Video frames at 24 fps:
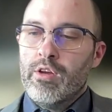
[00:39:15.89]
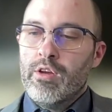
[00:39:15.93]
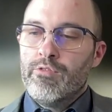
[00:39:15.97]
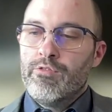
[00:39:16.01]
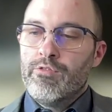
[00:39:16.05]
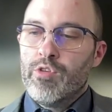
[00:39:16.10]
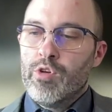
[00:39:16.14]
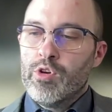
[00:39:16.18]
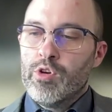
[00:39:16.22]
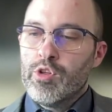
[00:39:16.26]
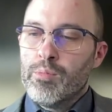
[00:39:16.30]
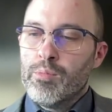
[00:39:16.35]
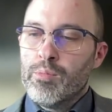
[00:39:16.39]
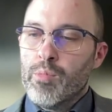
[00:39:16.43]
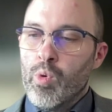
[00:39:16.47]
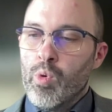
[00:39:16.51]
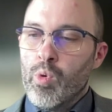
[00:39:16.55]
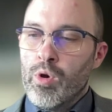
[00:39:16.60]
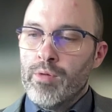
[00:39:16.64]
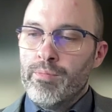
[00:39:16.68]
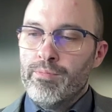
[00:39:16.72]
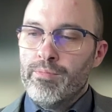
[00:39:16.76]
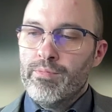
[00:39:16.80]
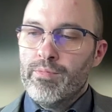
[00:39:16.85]

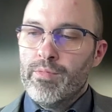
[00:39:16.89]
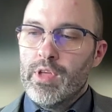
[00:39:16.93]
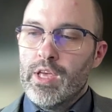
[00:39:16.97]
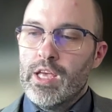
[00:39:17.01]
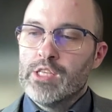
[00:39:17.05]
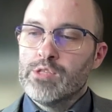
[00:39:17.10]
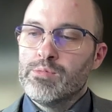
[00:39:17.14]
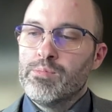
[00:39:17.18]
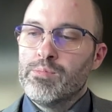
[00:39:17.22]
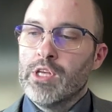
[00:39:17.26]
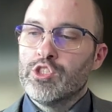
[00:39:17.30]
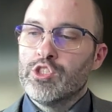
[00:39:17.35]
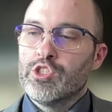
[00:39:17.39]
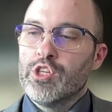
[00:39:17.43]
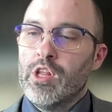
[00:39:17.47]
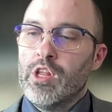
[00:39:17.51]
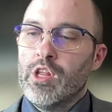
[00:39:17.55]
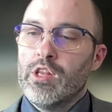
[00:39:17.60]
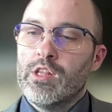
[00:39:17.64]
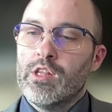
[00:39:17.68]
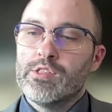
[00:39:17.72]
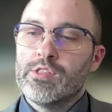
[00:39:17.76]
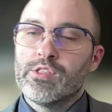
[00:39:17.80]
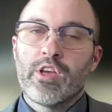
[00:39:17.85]
Furthermore, as mentioned
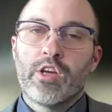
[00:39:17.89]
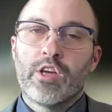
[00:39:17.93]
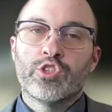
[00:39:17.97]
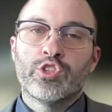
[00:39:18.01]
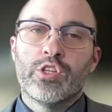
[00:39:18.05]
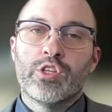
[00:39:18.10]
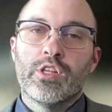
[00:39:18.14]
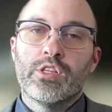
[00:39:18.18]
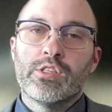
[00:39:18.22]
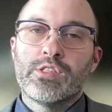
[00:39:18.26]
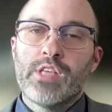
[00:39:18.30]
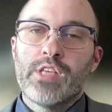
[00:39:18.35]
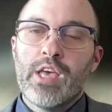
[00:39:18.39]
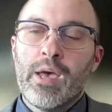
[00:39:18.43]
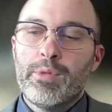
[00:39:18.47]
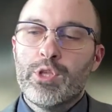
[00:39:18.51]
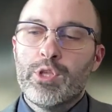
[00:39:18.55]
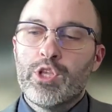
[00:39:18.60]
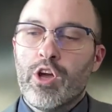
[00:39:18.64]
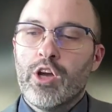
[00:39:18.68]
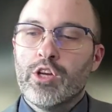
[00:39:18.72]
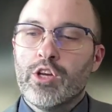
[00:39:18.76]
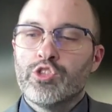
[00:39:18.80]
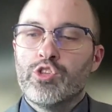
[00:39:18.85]
in the discussion of the
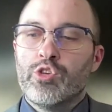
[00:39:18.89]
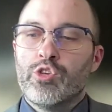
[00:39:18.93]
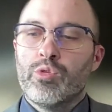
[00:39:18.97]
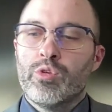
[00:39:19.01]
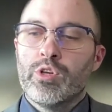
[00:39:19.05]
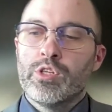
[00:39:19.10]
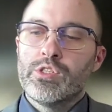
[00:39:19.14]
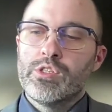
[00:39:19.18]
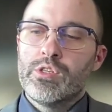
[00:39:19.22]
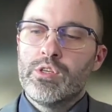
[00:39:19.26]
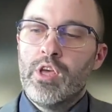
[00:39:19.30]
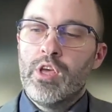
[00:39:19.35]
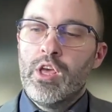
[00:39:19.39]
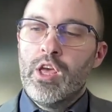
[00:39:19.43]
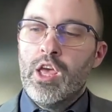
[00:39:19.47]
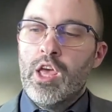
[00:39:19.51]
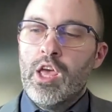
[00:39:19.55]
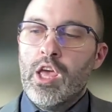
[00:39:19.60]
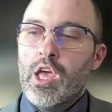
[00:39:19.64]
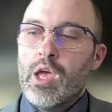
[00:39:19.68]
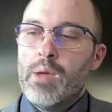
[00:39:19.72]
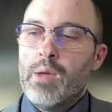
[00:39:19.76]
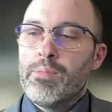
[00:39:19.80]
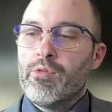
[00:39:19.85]
sabotage units,
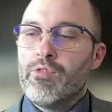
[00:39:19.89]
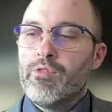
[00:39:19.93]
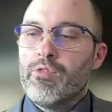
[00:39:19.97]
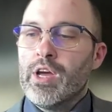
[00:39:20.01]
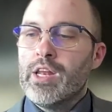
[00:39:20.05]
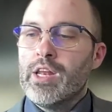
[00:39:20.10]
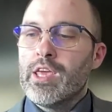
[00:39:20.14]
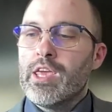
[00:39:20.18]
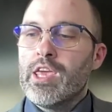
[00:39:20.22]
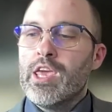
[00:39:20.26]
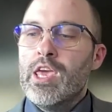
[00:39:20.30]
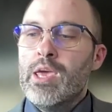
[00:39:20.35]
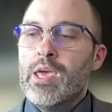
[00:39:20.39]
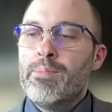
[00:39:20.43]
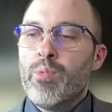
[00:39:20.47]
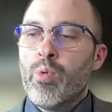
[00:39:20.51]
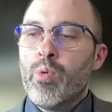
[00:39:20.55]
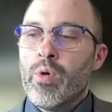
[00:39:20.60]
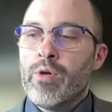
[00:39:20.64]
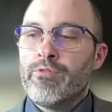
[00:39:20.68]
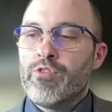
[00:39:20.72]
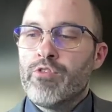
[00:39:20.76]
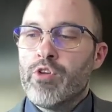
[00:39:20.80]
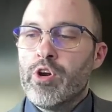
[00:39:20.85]
it provided a key
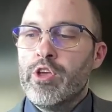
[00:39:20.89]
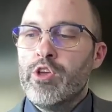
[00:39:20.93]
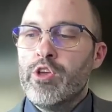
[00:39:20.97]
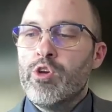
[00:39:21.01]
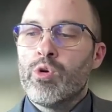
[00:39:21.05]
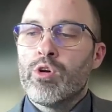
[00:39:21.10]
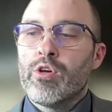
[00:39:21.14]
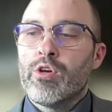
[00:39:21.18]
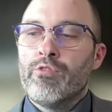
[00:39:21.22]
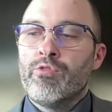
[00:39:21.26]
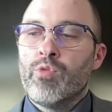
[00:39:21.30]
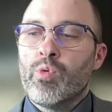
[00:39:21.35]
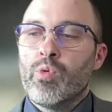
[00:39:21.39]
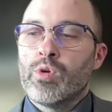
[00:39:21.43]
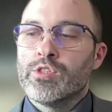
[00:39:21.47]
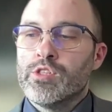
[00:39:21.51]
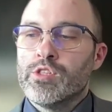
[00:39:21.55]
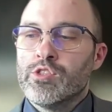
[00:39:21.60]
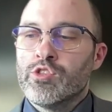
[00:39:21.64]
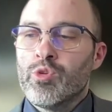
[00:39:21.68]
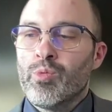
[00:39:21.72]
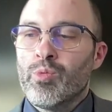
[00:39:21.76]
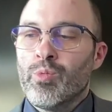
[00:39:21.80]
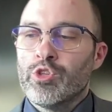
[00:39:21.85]
point for EOKA
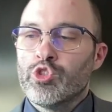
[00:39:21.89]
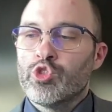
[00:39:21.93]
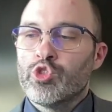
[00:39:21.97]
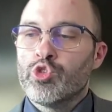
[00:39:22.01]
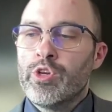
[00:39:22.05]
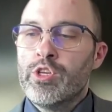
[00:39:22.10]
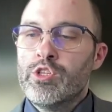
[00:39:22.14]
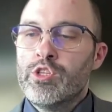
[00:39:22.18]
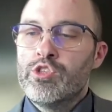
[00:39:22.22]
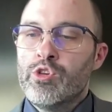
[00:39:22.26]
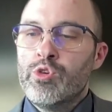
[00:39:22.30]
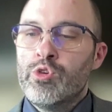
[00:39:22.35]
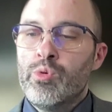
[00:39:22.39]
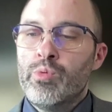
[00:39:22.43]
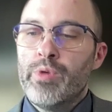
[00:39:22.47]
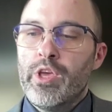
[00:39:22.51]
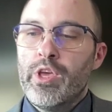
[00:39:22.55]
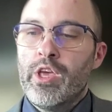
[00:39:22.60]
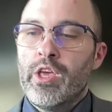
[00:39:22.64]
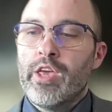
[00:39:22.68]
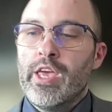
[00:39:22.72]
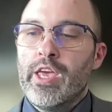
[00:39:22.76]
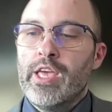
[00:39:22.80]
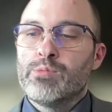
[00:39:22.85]
forces to retreat to
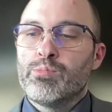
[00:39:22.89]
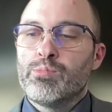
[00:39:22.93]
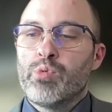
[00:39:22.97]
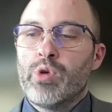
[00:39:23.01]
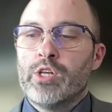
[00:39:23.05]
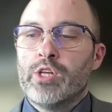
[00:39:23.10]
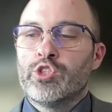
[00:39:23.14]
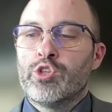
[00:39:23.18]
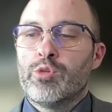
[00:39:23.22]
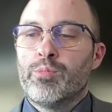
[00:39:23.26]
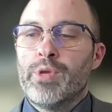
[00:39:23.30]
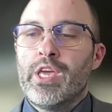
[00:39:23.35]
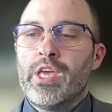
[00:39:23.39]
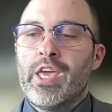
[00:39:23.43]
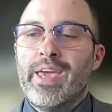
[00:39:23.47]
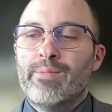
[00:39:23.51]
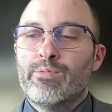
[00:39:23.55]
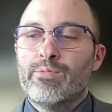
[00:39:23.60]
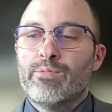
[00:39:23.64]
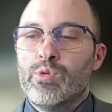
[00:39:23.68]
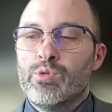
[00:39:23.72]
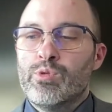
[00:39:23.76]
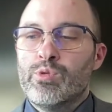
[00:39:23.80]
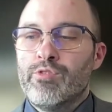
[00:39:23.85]
in case pressure
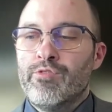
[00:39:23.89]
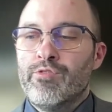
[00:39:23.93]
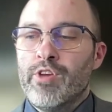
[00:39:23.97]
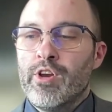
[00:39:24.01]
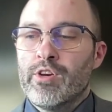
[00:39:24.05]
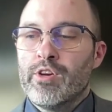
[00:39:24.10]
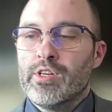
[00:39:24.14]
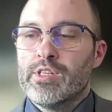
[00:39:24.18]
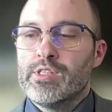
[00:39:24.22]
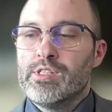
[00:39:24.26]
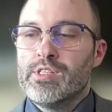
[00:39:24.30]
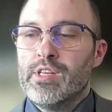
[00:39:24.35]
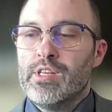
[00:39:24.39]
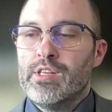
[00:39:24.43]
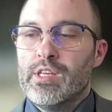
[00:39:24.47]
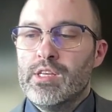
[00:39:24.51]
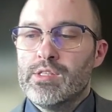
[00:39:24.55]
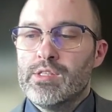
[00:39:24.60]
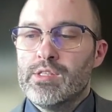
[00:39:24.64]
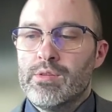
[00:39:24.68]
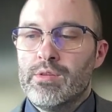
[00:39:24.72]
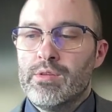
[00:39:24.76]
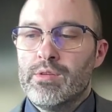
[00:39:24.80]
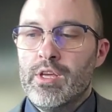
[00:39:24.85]
became too severe in the
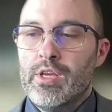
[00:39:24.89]
cities.